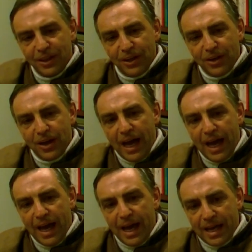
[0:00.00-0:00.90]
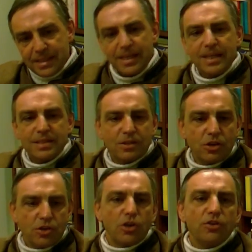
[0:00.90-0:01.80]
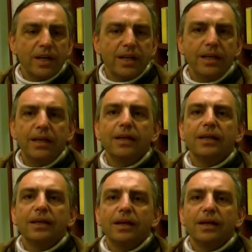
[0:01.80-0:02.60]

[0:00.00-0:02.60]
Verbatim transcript: uh, assess correctly